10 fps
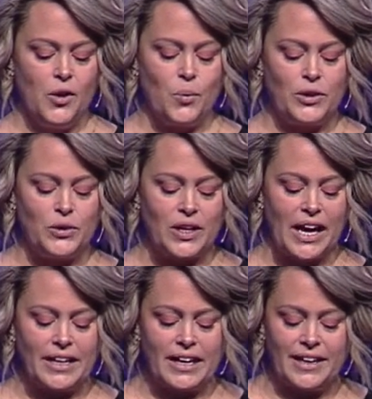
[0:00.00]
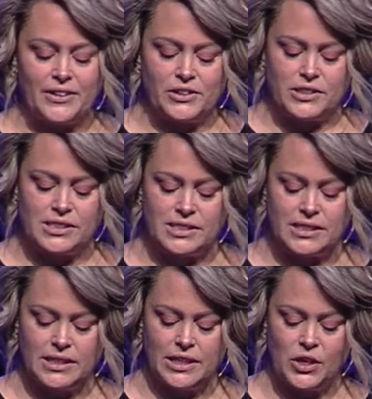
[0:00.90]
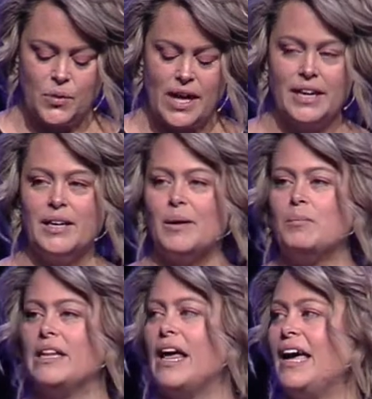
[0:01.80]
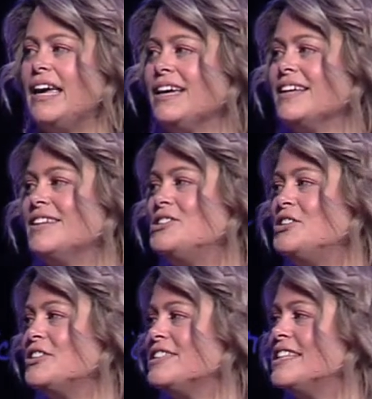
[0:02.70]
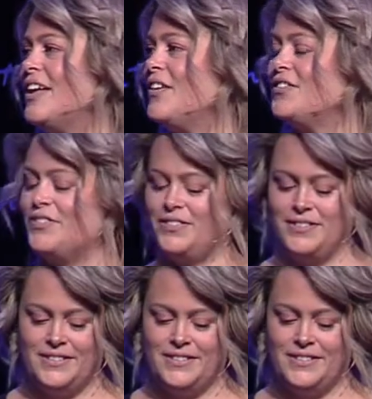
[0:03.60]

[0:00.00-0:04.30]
When you lie to others, you end up lying to yourself.